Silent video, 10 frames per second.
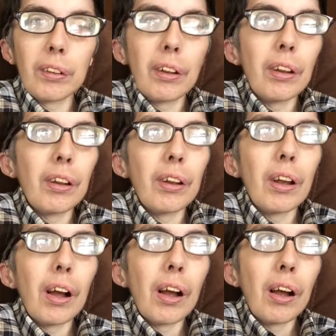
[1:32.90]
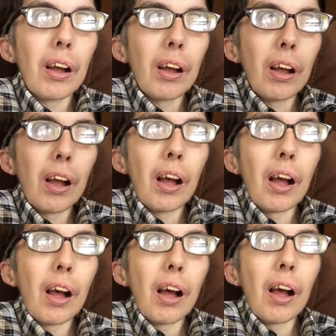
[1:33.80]

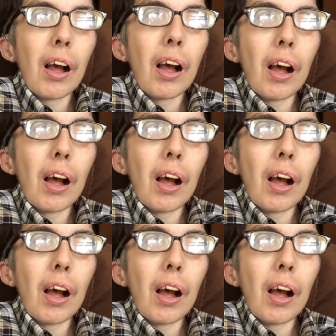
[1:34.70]
(no one is talking)